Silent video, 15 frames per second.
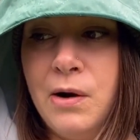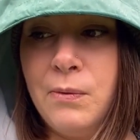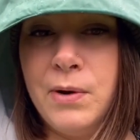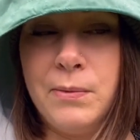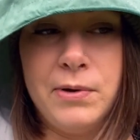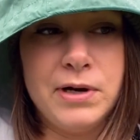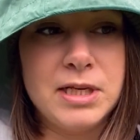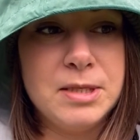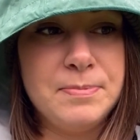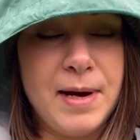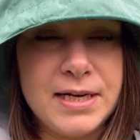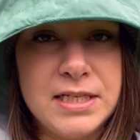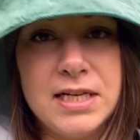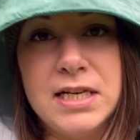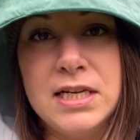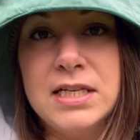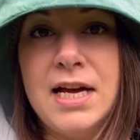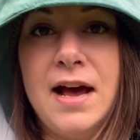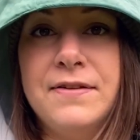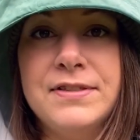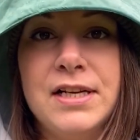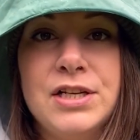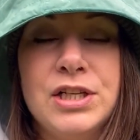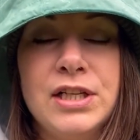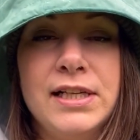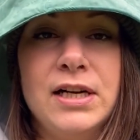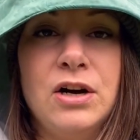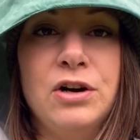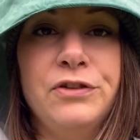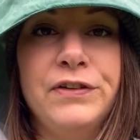We weren't expecting to have such a
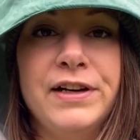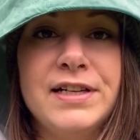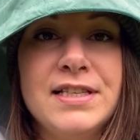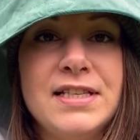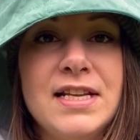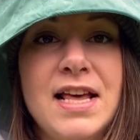late harvest,